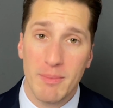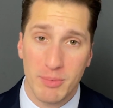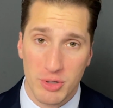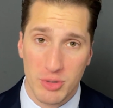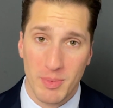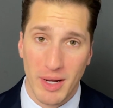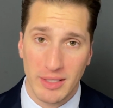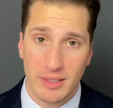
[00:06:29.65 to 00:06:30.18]

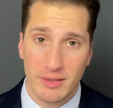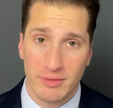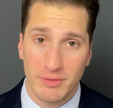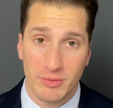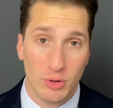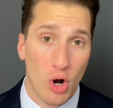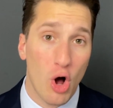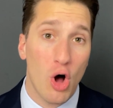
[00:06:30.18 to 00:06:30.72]
perspective
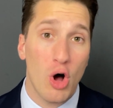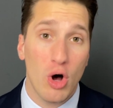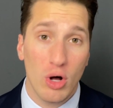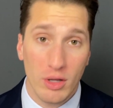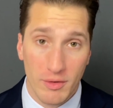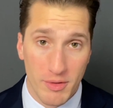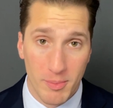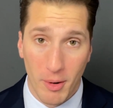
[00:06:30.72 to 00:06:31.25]
for
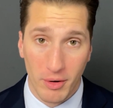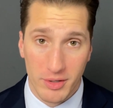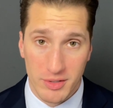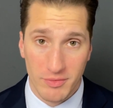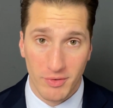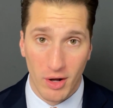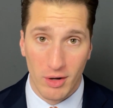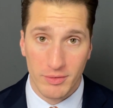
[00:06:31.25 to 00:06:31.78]
all of the parties
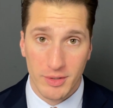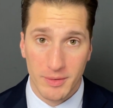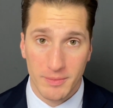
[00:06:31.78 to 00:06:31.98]
involved.